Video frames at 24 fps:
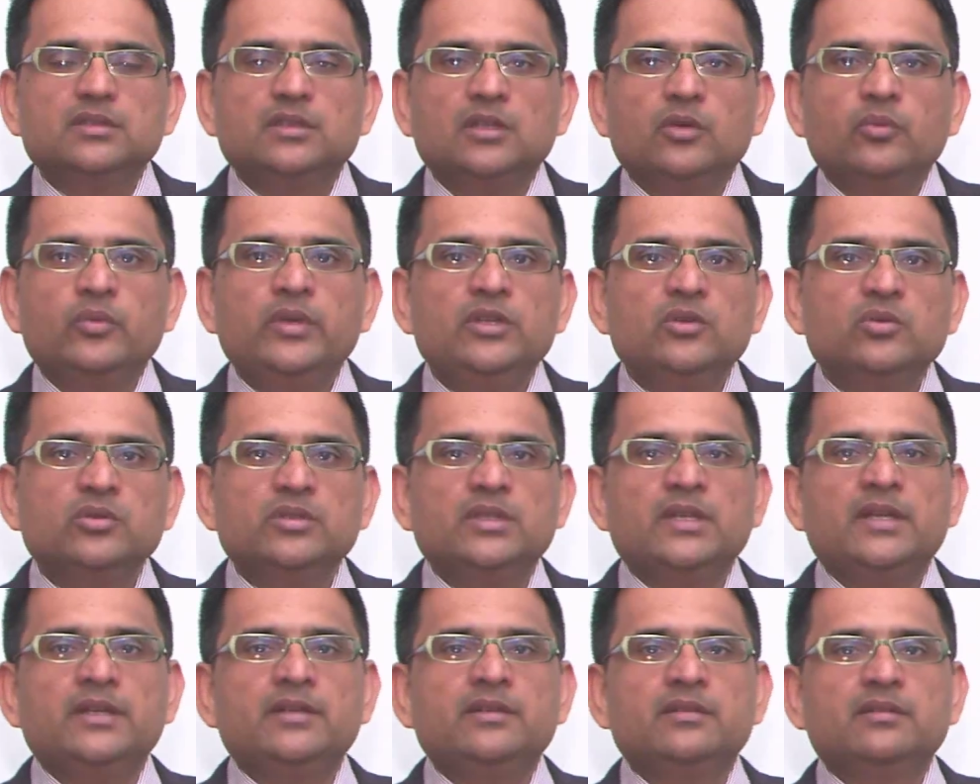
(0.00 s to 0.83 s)
Now, we know
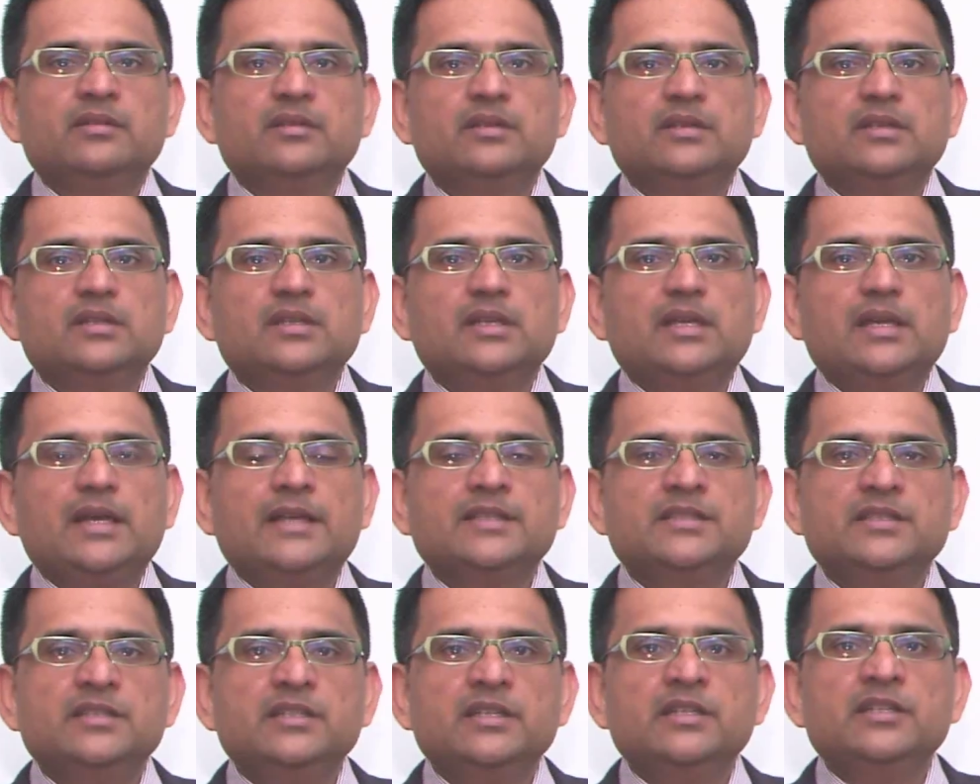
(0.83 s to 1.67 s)
that
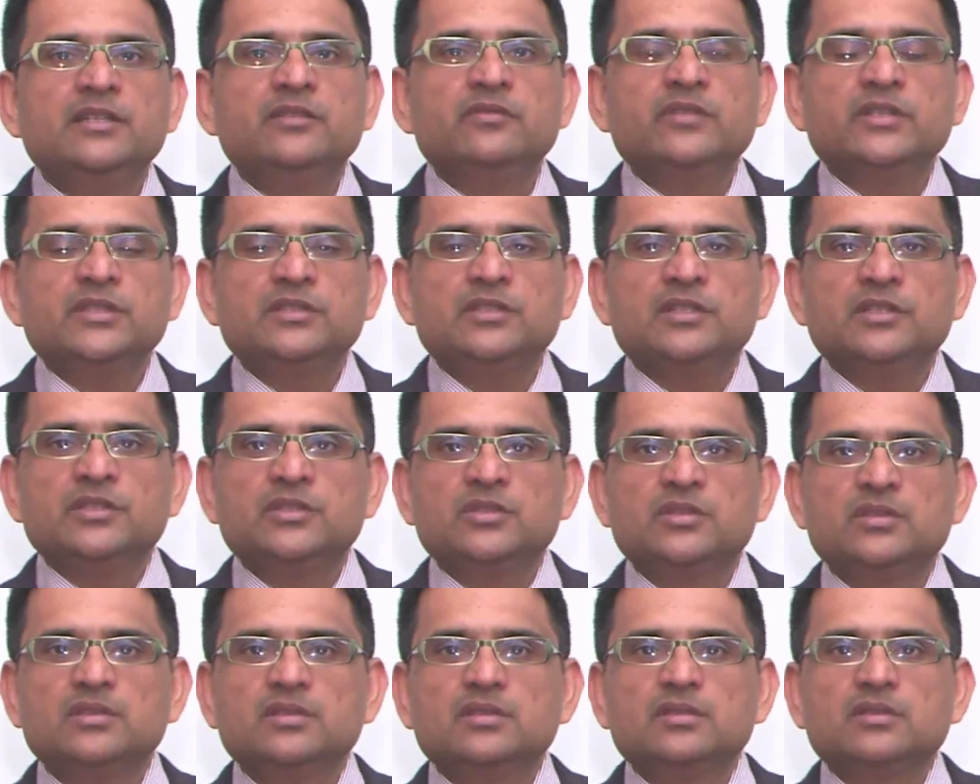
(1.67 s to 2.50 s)
as Indian
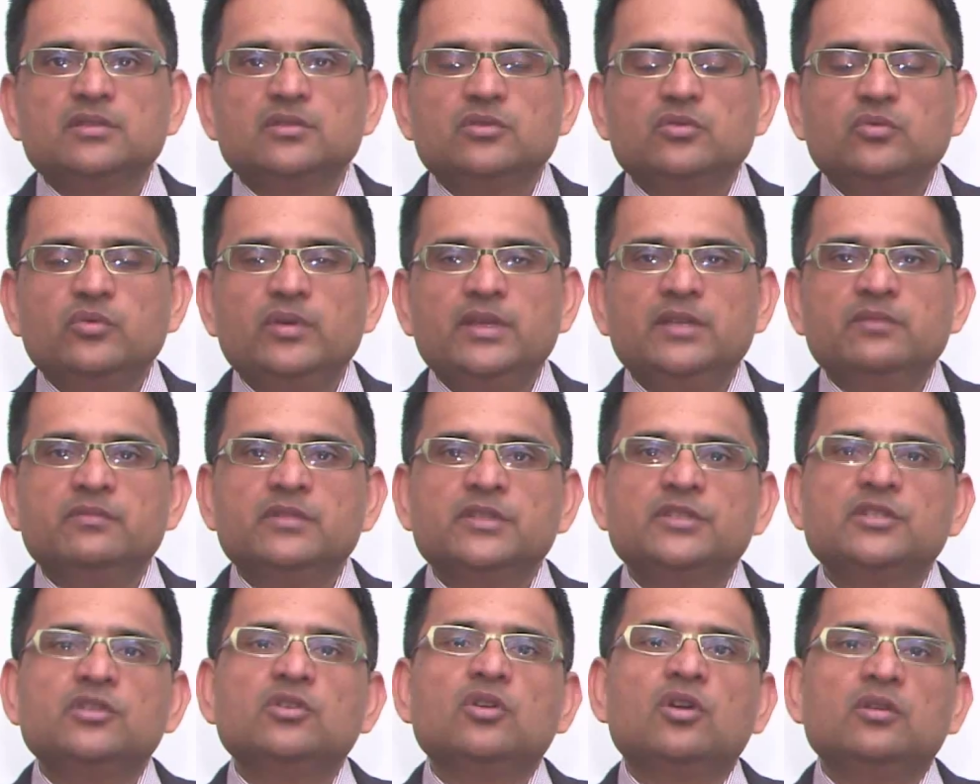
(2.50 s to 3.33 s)
investors we
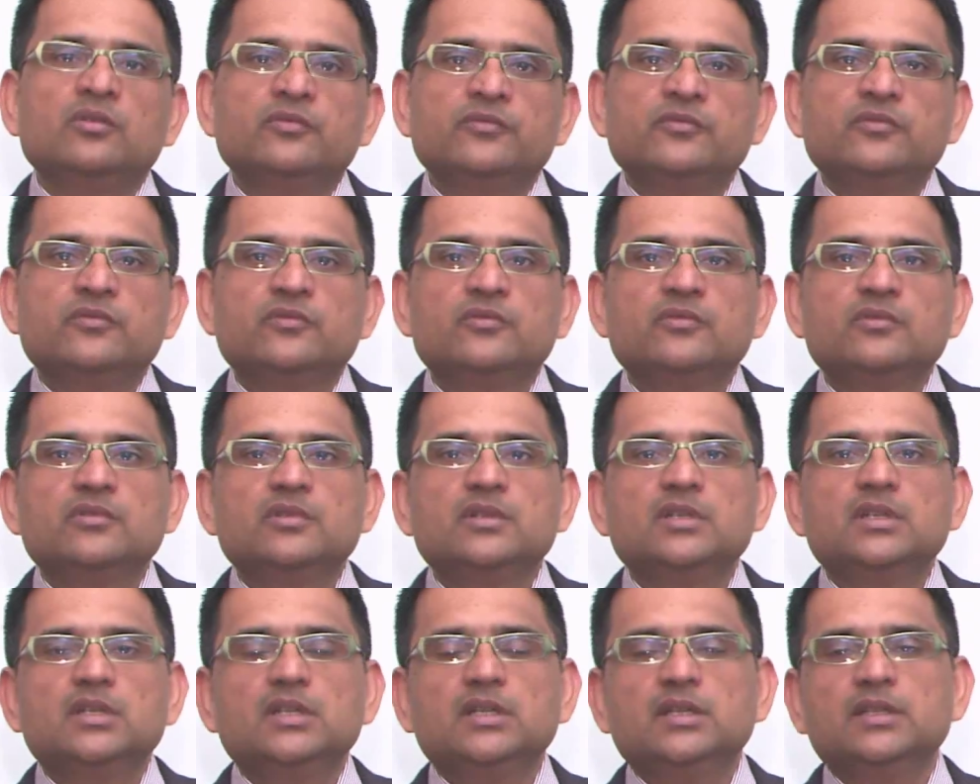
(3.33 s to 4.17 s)
invest in all of
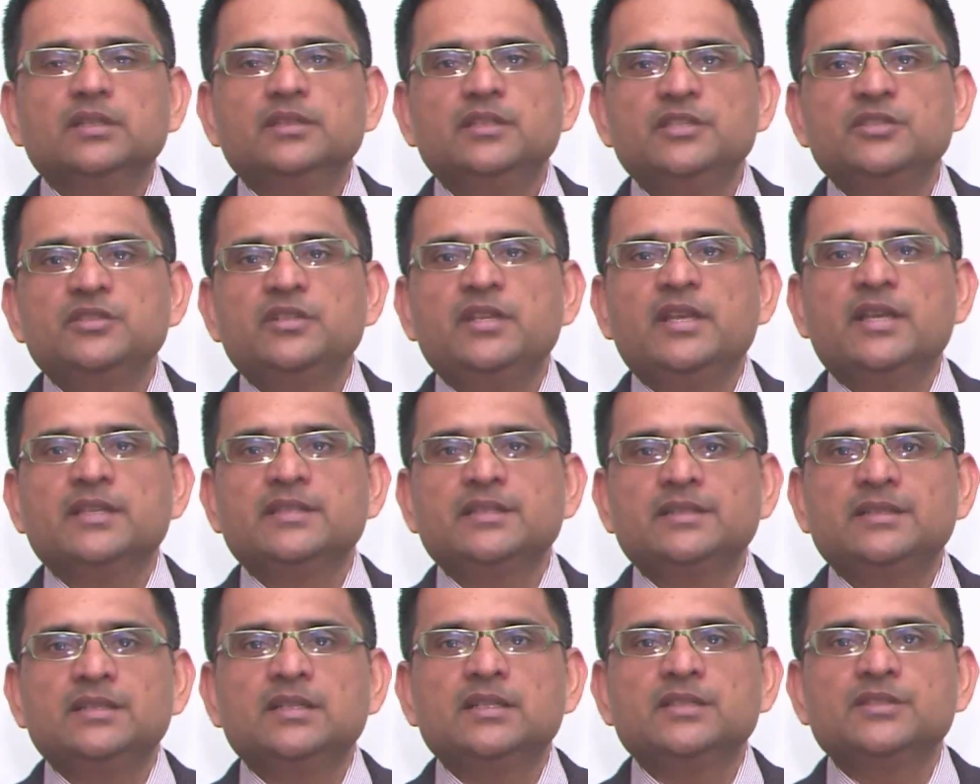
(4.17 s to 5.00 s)
these three
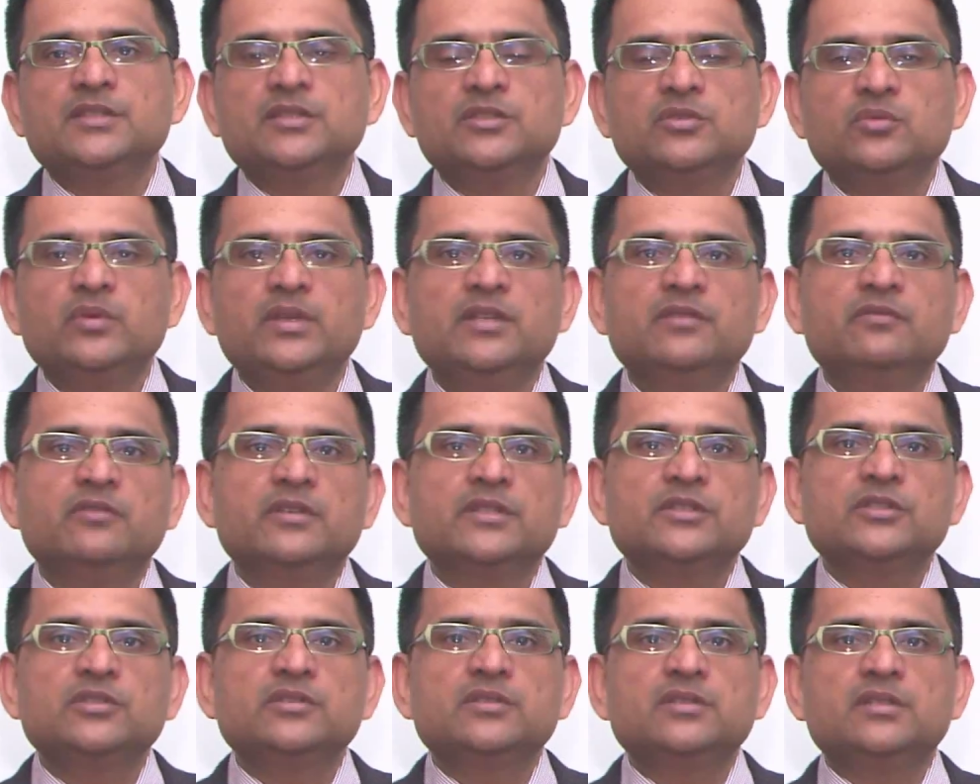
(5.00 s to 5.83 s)
asset classes. We
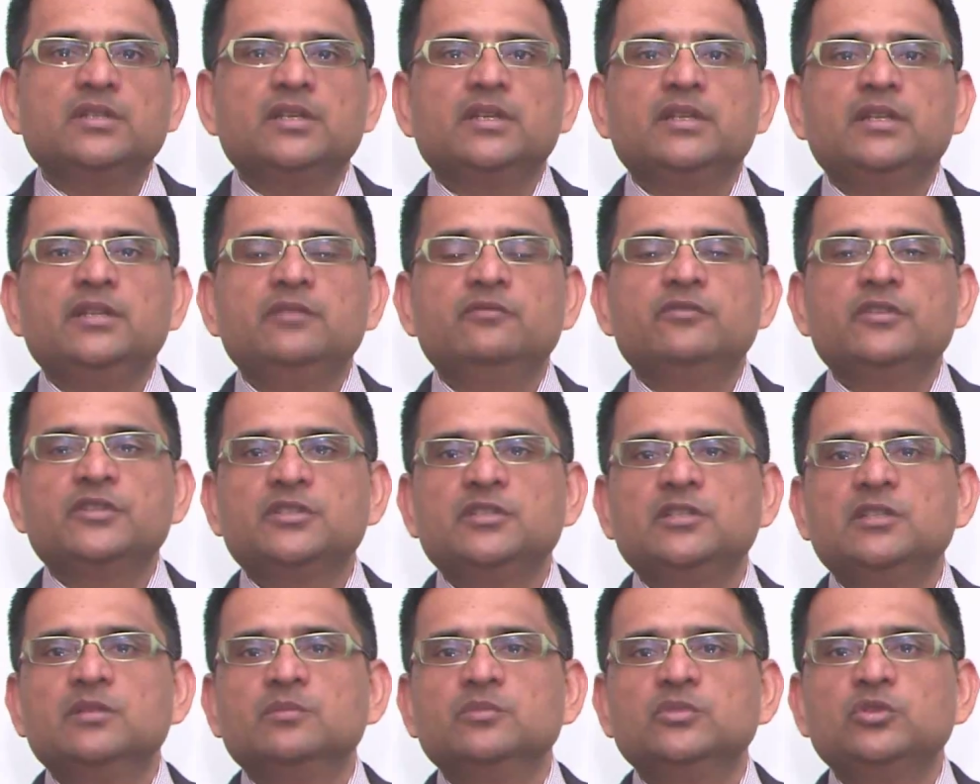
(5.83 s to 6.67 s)
invest in fixed
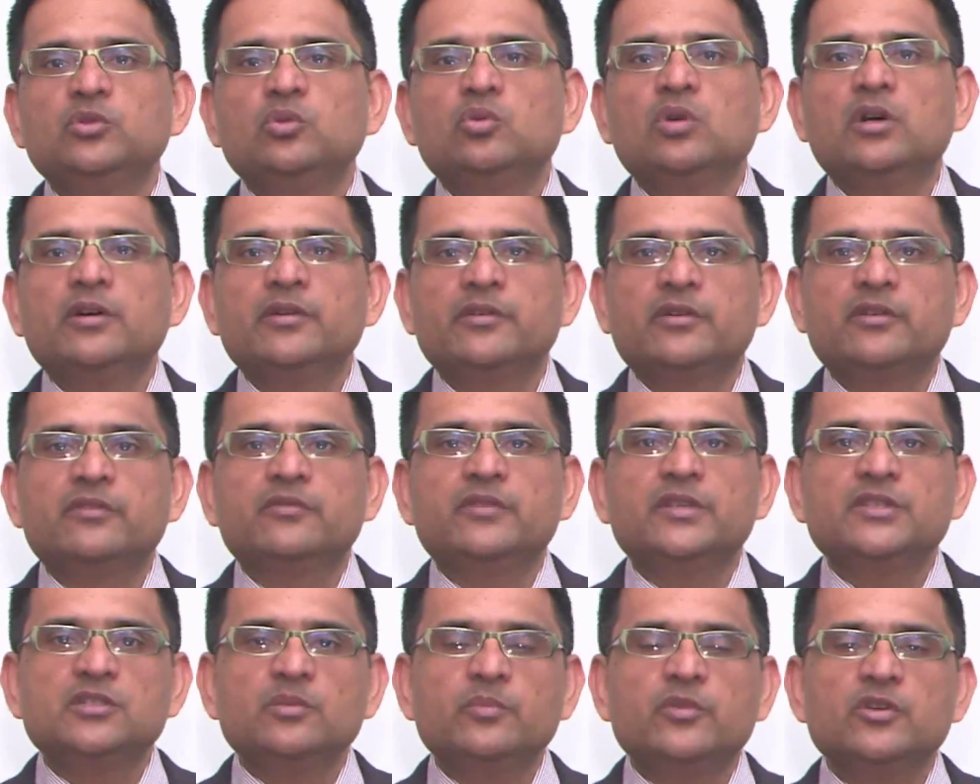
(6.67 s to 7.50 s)
income through our
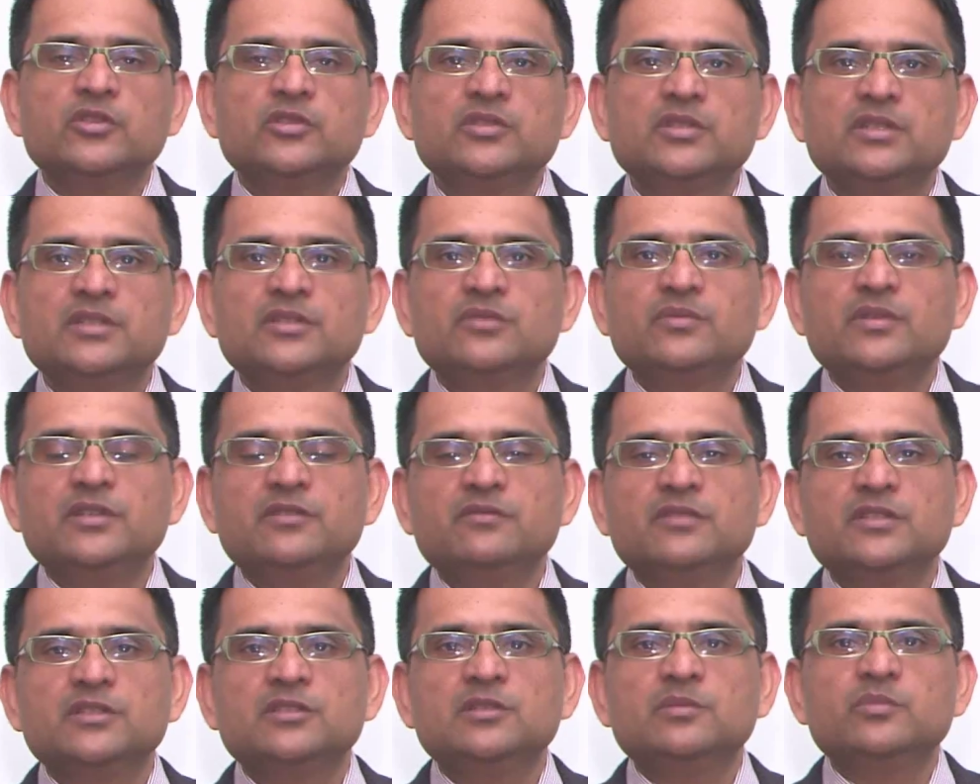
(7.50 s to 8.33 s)
fixed deposits, we
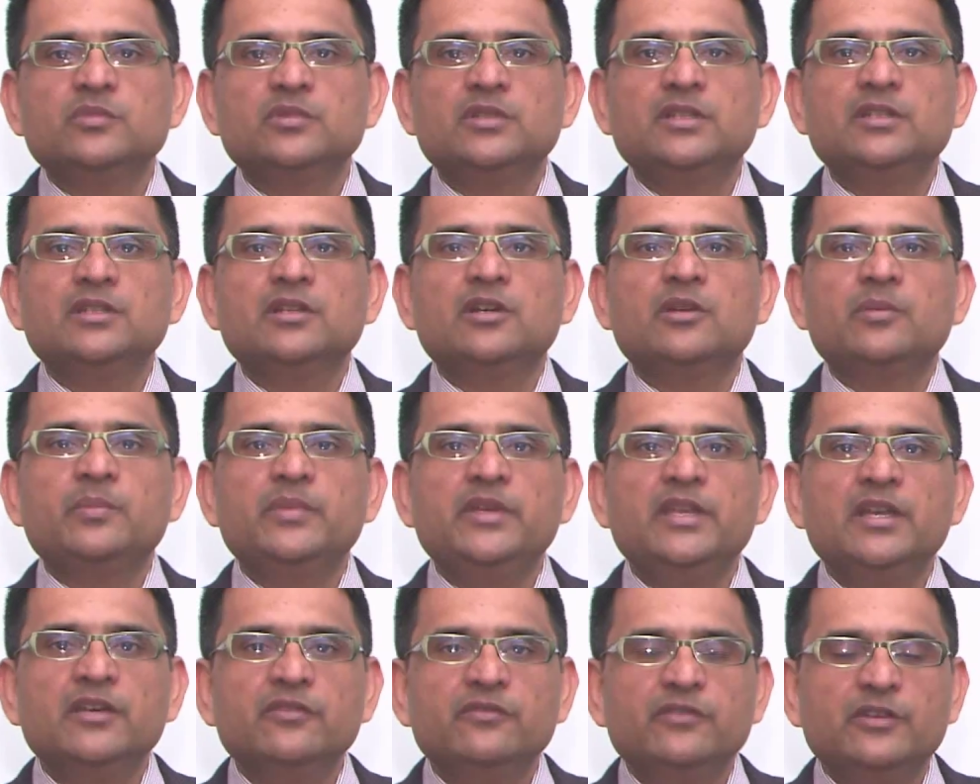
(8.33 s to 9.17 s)
invest them in our
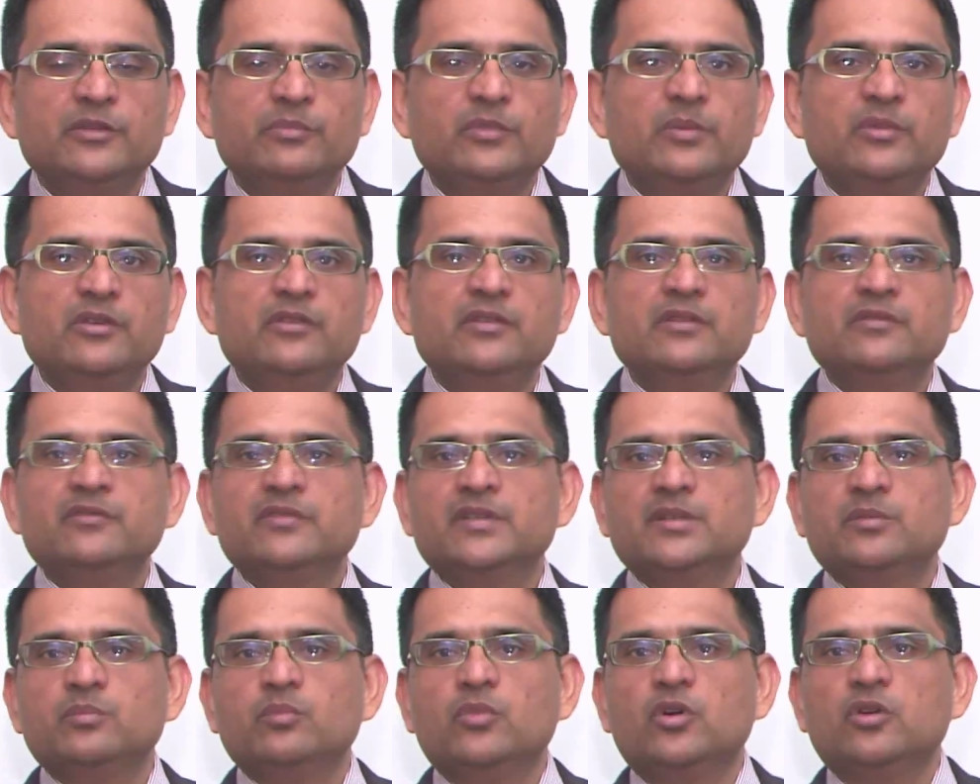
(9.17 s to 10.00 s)
PF and maybe even
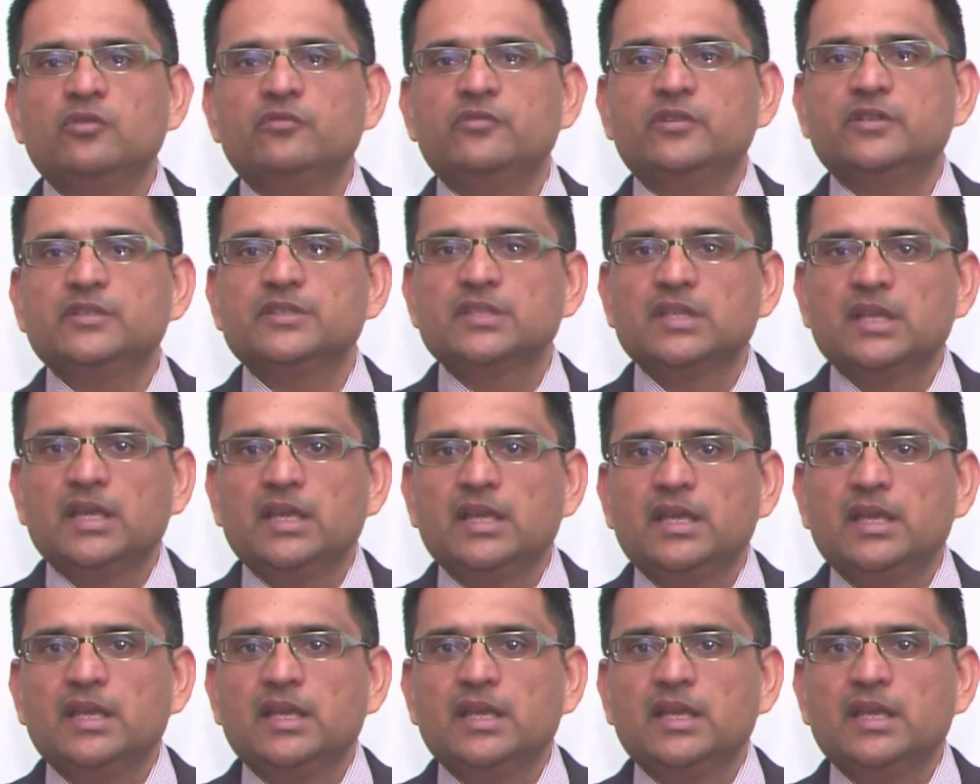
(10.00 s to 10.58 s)
in bond funds.